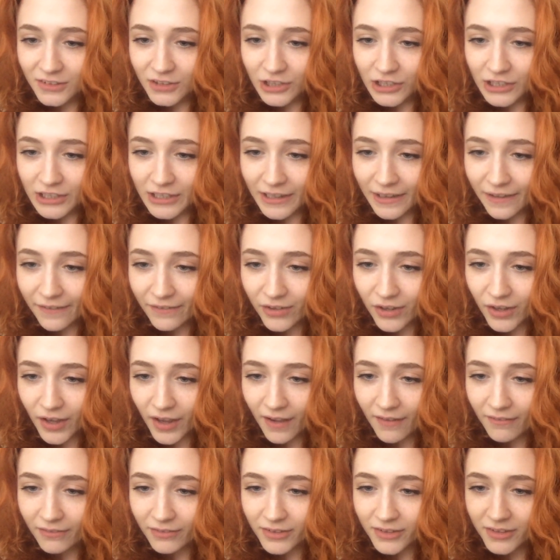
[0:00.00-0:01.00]
Have you
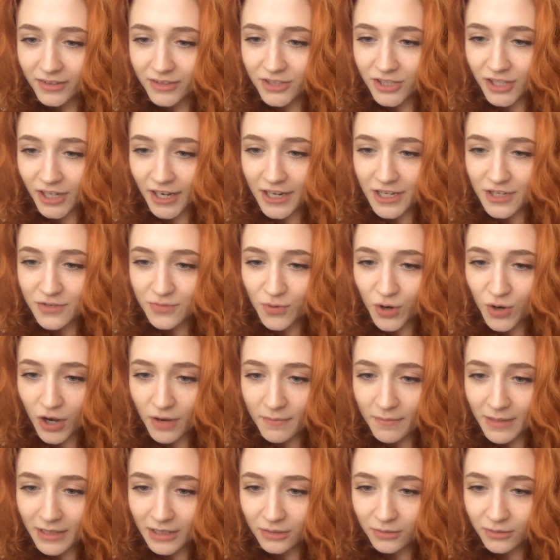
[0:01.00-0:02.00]
ever tried warm
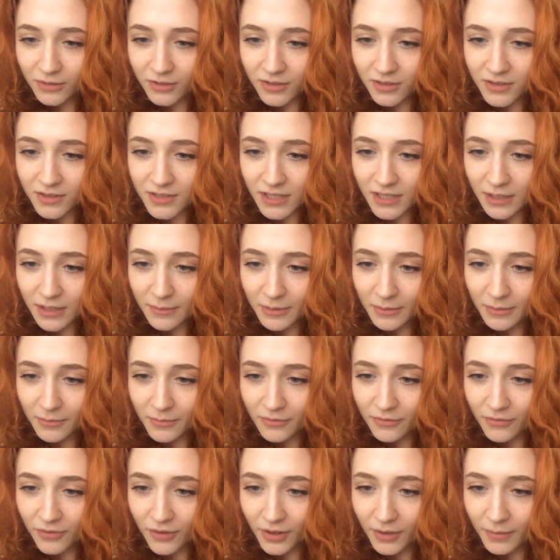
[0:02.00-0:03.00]
milk with your cinnamon
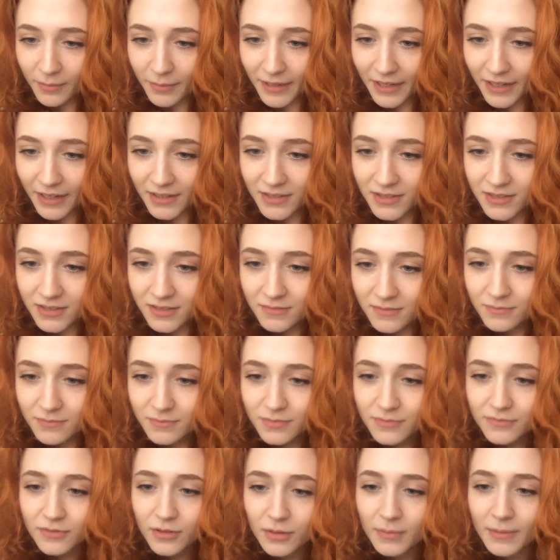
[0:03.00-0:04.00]
before bed
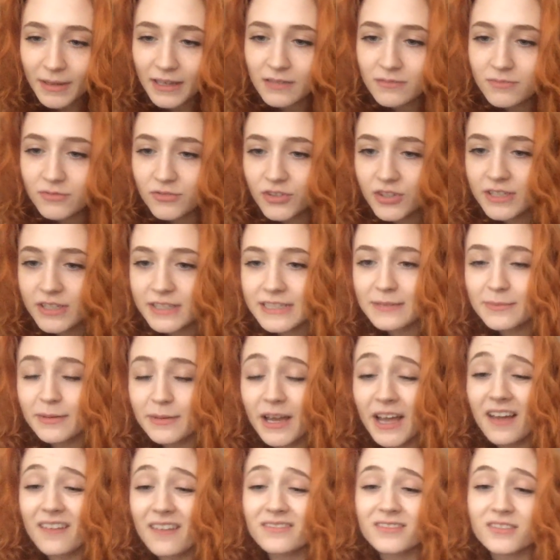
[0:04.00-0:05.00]
before you sleep? I
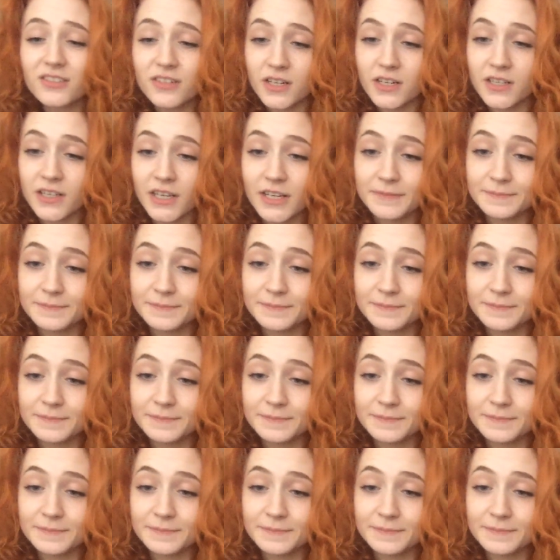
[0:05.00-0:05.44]
haven't tried that.